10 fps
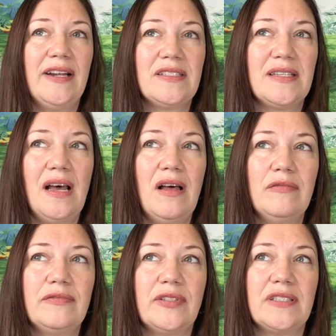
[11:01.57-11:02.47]
self,
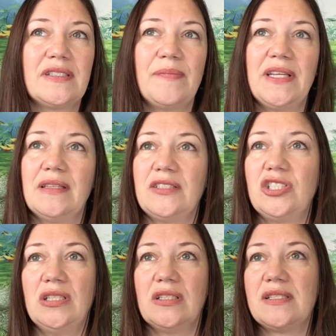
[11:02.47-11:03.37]
or something that she
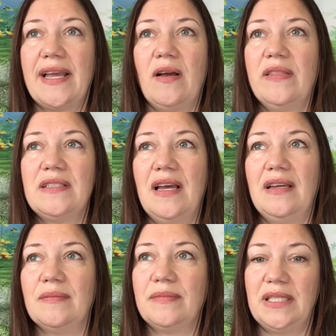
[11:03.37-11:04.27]
looks like all the
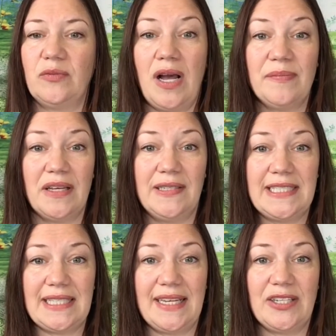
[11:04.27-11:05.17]
time. But I'm going to
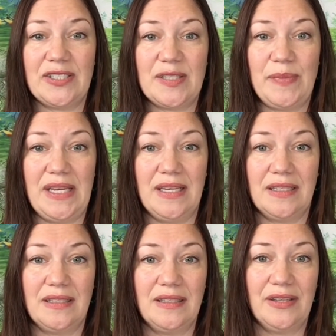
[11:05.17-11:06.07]
let her speak
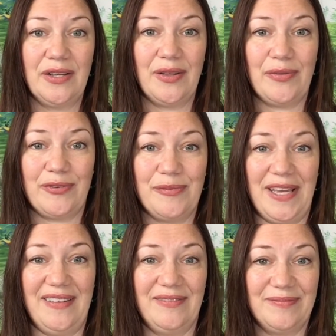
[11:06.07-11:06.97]
through me.
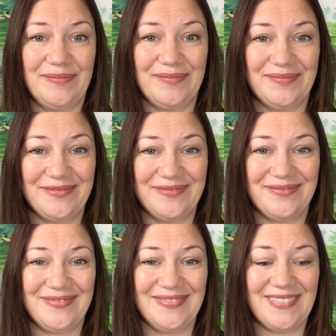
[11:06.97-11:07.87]

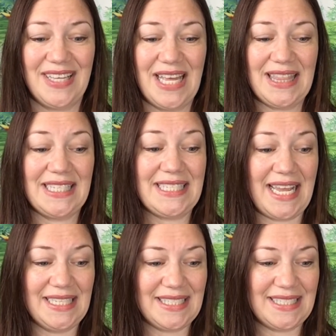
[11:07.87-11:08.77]
The
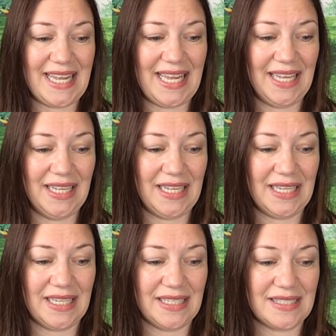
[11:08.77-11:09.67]
date today
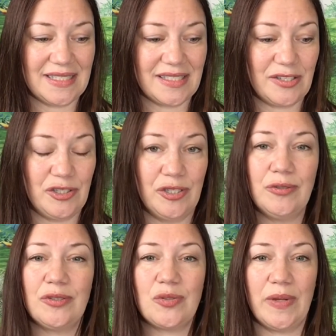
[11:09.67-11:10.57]
is
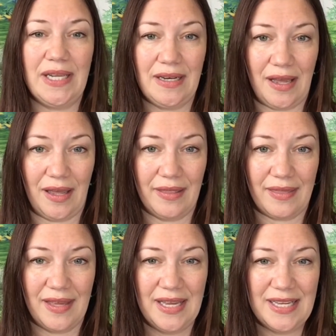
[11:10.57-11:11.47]
June 29th.
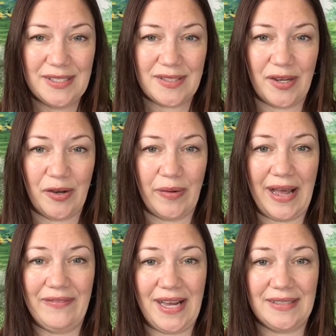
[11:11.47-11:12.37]
So
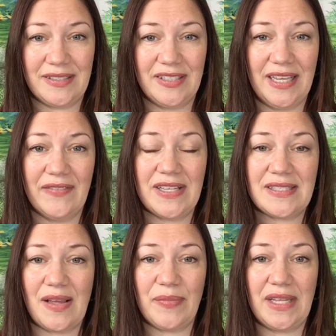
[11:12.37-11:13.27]
I've asked her to give us
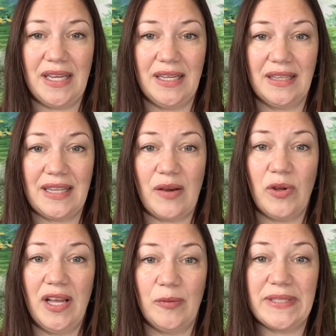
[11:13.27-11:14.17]
something that will
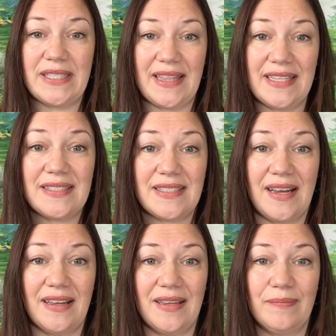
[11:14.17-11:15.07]
help us in this
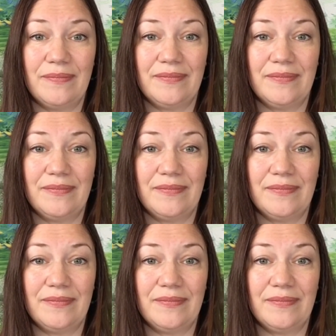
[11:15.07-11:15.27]
time.